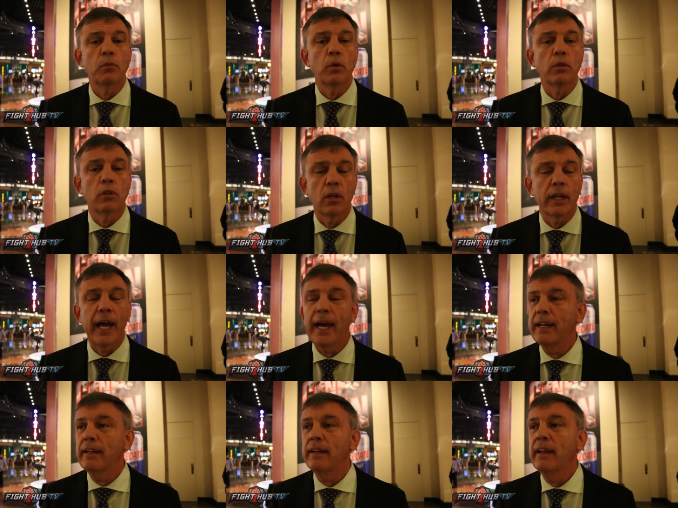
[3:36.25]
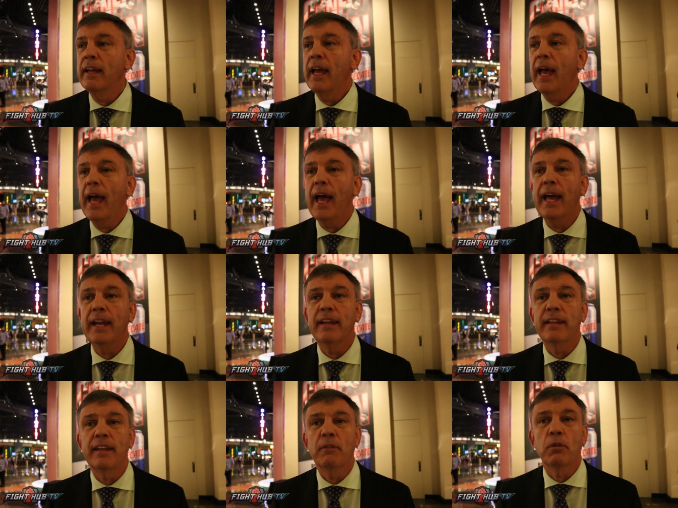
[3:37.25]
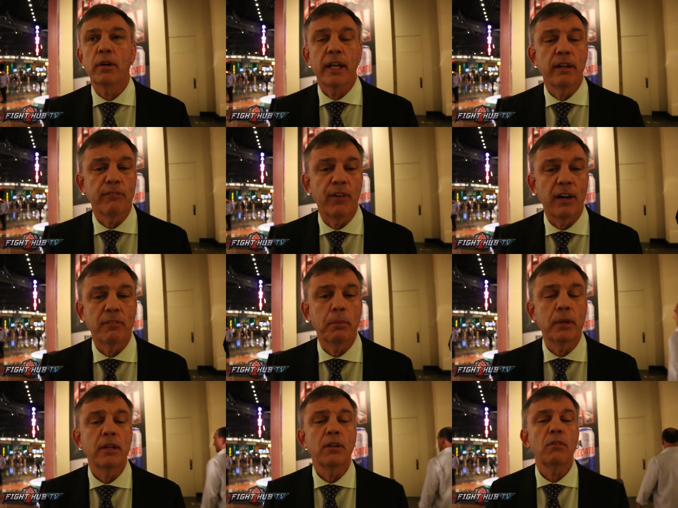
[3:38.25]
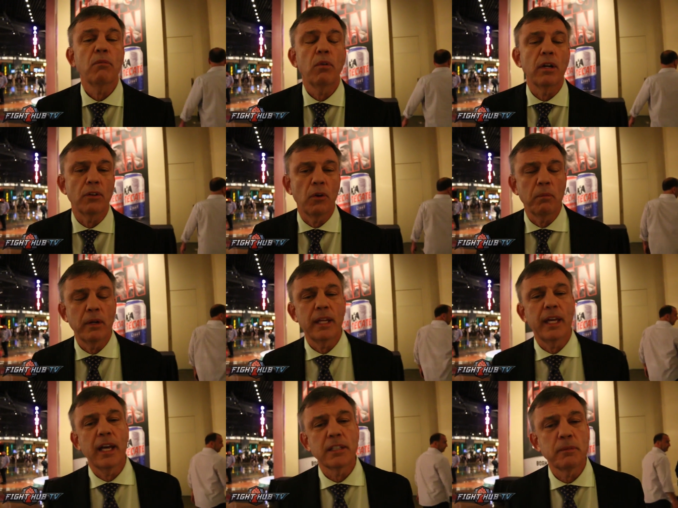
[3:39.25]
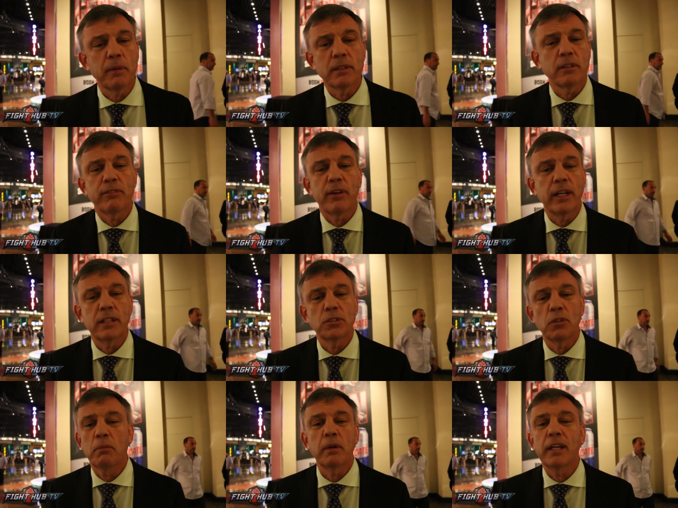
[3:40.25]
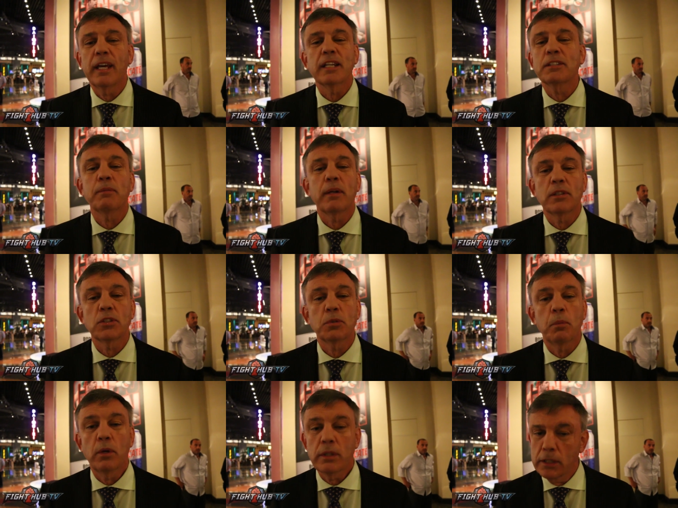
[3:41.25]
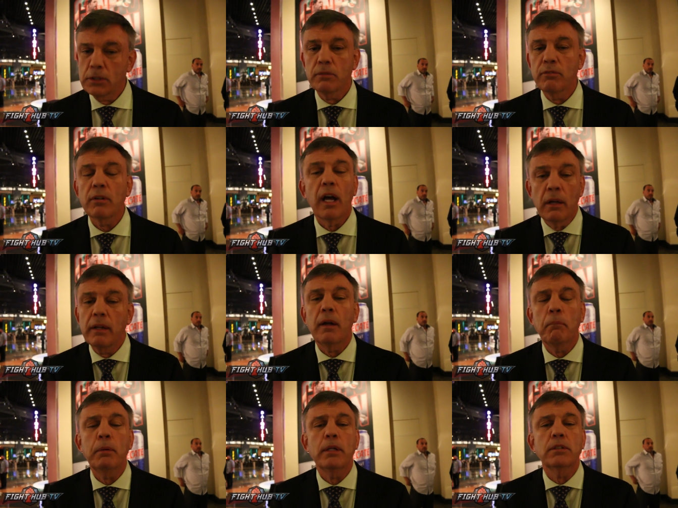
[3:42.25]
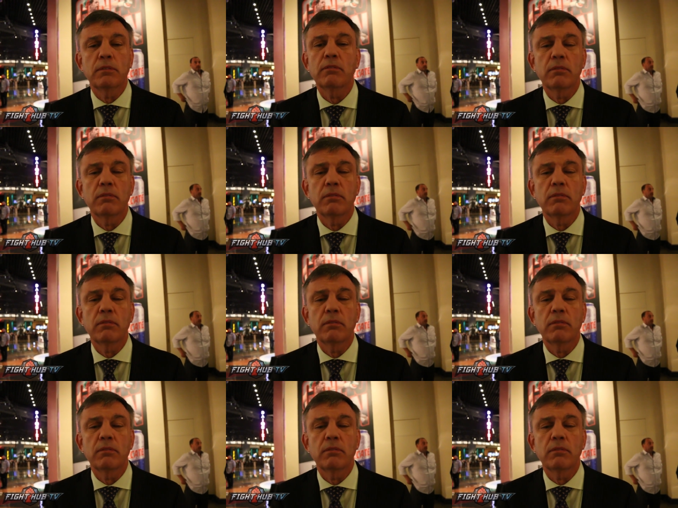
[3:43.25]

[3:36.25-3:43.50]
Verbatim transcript: will look at it, and they will get involved. But what? Nobody cares about the fighters. Nobody cares about the sport. I'm being